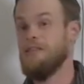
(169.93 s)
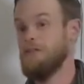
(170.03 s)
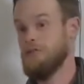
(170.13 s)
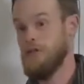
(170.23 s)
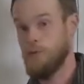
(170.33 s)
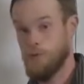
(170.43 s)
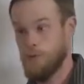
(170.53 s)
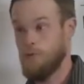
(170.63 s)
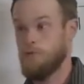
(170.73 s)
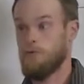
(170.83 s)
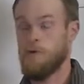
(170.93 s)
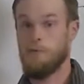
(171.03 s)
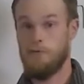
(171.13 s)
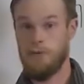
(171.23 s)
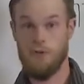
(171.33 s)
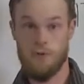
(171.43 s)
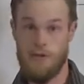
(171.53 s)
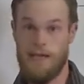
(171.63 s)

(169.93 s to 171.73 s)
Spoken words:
indistinguishable from the future.